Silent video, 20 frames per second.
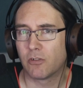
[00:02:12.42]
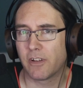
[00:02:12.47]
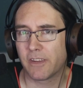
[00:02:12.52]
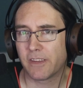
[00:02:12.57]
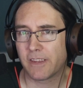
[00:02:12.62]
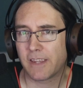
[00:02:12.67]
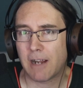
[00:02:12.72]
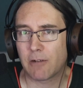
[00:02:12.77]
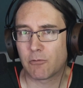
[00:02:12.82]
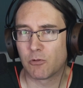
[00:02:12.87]

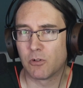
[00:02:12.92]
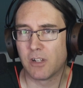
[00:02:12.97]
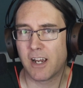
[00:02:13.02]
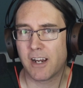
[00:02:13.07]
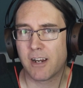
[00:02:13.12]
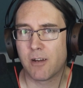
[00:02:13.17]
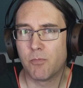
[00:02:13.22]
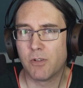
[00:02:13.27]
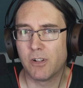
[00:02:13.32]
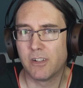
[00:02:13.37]
That
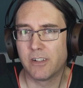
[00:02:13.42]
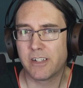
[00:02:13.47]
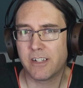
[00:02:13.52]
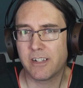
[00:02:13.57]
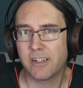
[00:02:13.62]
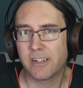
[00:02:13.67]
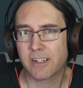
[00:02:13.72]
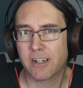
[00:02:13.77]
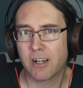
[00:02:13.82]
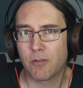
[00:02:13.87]

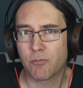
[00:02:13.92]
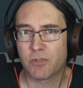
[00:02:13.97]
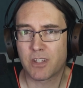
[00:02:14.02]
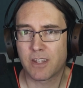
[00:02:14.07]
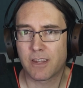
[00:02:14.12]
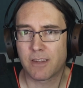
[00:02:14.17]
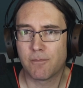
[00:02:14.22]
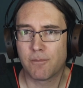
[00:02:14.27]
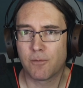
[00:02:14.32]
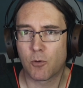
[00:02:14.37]
reliability comes
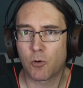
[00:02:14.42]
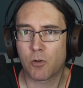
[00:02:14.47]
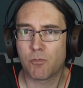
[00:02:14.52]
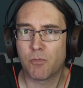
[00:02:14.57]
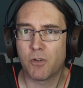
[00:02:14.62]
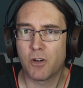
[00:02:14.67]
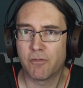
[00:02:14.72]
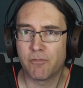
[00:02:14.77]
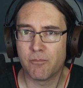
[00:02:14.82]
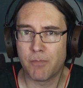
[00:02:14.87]
in the form
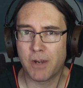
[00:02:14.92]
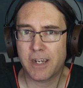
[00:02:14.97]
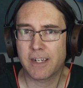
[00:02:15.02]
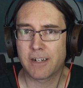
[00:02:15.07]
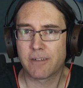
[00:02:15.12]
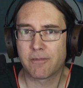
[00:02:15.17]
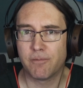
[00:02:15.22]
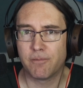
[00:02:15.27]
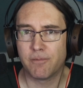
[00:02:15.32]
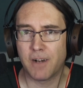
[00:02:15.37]
of
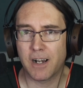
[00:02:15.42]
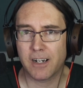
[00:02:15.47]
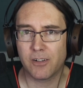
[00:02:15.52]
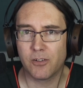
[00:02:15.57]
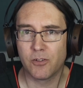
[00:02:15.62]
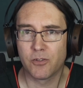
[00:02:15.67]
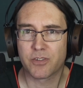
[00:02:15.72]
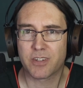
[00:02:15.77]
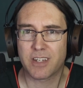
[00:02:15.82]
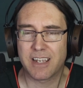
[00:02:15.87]
making
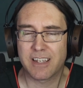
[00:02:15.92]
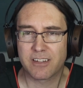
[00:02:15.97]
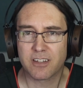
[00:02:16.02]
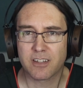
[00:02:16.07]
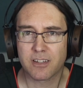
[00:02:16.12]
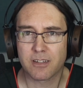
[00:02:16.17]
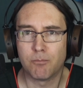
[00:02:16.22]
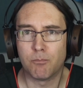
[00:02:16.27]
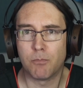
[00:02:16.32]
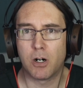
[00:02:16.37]
files as
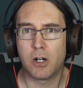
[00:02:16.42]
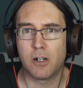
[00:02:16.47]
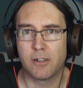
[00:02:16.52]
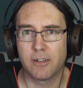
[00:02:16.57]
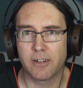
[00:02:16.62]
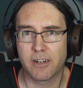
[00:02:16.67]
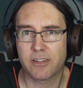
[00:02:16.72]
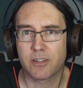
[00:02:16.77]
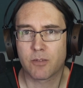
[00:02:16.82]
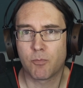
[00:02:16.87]

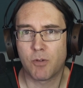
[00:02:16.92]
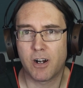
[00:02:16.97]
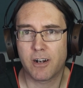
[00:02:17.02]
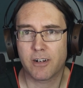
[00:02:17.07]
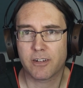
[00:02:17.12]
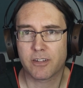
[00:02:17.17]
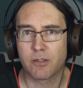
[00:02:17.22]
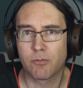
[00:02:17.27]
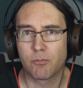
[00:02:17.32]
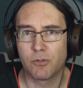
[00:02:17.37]
small as
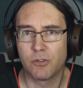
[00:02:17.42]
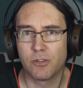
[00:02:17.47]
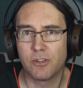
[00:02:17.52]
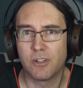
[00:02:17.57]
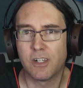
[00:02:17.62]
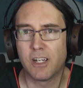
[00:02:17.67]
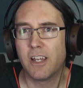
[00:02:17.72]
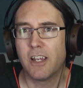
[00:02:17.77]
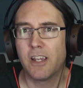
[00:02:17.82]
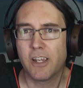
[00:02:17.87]
possible
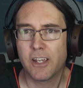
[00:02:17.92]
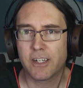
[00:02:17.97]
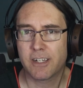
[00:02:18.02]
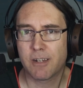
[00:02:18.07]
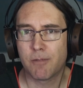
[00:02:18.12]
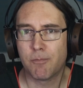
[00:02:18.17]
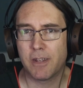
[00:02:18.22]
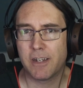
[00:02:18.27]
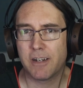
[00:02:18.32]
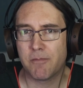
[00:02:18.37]

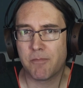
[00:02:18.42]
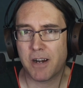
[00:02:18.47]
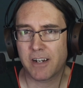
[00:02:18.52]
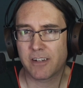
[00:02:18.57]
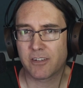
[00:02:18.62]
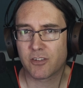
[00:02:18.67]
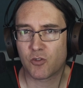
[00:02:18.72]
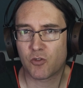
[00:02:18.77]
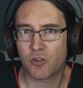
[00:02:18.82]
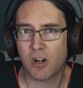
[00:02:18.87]
to
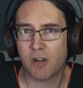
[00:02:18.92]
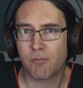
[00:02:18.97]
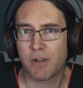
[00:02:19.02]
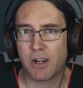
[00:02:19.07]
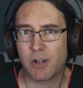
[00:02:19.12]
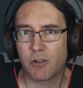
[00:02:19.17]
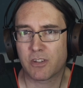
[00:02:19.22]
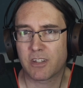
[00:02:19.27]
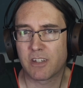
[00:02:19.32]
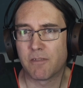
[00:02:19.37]
minimize
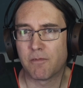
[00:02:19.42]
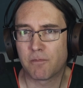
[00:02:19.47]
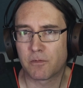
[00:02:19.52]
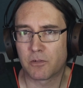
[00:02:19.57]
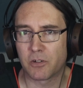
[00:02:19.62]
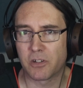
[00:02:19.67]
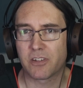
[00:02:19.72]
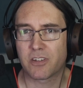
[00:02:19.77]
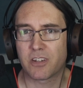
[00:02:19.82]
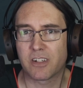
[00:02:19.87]
dropouts and
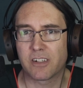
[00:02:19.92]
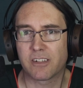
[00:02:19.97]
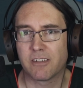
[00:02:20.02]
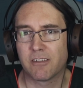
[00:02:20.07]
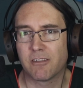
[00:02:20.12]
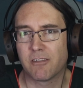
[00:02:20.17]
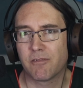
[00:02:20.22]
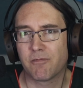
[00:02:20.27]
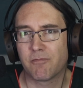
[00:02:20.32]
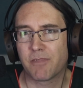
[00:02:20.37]
freezing.
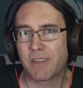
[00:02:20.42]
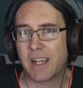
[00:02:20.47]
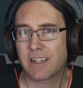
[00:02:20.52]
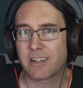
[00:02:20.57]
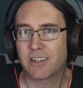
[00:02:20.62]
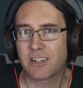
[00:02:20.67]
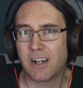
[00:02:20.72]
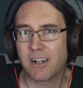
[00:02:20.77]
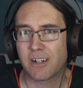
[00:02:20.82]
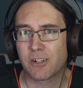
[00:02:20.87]

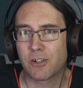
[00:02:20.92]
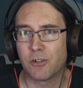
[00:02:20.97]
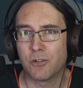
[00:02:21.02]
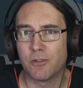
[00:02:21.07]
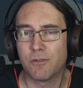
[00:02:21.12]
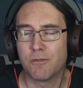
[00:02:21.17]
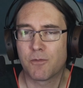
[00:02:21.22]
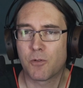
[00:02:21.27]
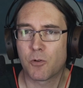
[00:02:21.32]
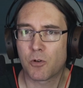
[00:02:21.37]
That's not
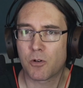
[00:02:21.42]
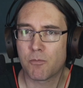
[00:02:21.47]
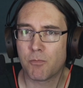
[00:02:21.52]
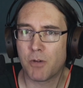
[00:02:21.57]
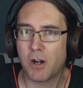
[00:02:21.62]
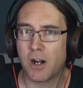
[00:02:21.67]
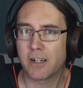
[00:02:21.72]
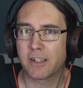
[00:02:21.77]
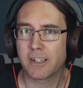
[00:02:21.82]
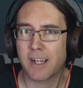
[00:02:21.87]
good for
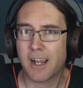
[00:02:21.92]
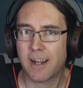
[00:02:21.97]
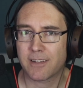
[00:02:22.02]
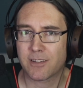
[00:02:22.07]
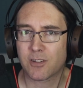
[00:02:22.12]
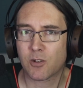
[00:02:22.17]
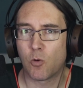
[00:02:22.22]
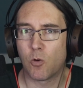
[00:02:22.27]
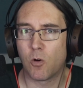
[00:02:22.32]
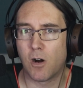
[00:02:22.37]

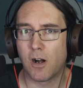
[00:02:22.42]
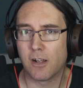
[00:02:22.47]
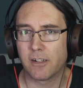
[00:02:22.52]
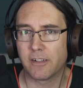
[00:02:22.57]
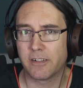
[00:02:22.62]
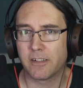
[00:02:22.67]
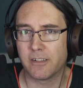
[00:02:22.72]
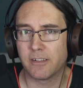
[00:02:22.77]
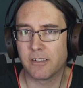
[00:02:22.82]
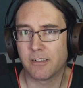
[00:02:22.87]
podcast
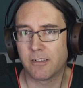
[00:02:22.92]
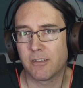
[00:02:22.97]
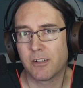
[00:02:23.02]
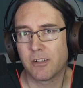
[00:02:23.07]
quality.